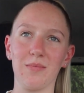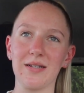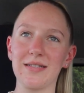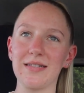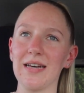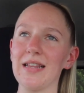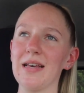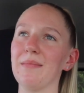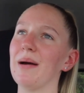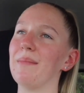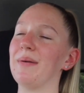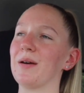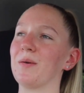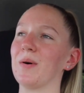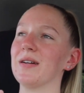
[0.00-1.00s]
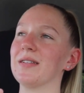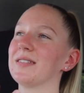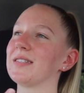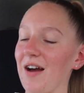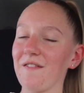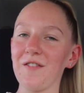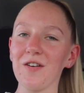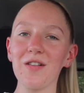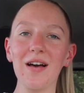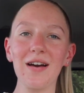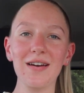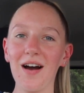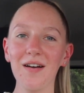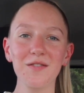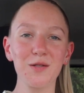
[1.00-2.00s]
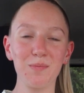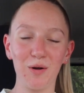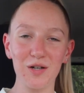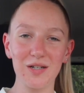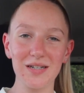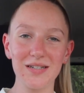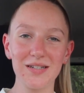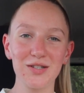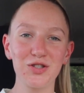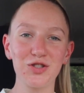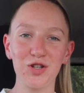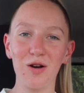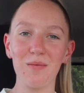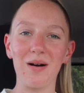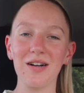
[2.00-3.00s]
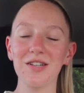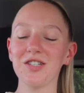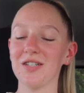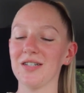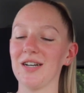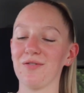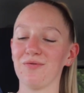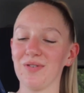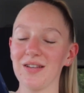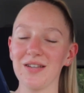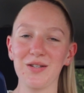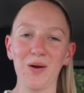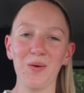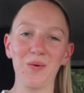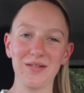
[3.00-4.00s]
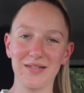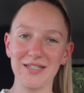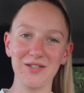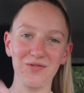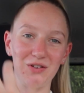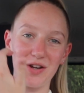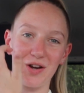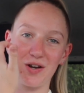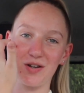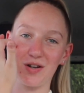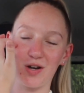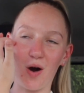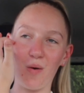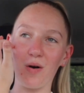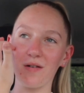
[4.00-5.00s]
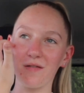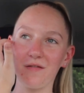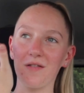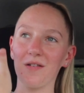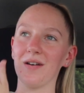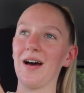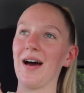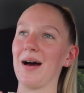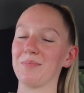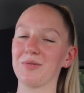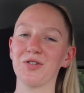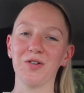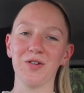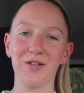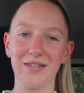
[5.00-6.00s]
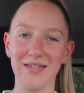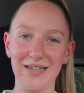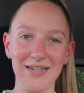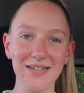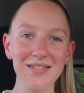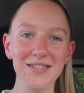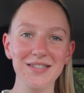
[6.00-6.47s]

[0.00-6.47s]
I'd say they're my big ones. I feel like I've spoken so much and I really don't want this video to go on for absolute years.